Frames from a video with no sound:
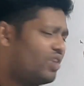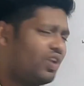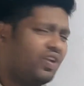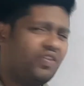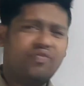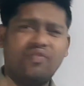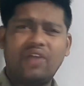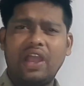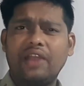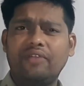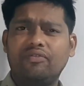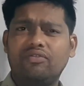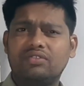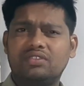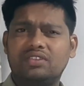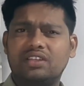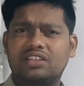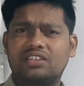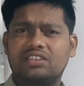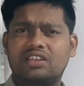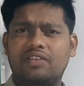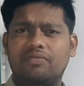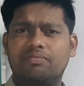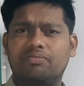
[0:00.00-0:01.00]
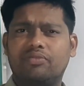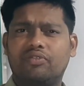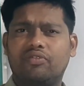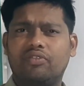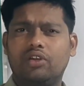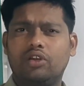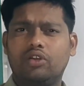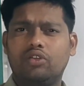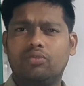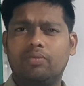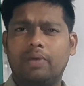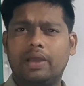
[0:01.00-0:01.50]
5 to 6 sum we
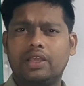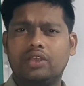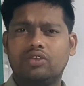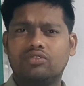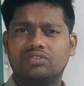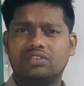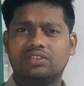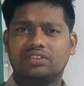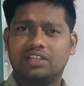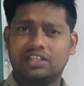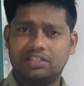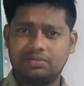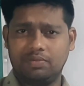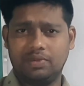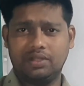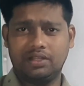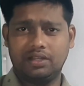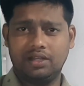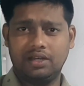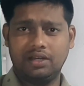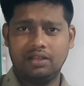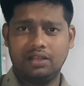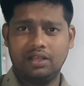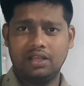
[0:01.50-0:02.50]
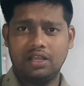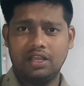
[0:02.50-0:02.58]
will do by using this method,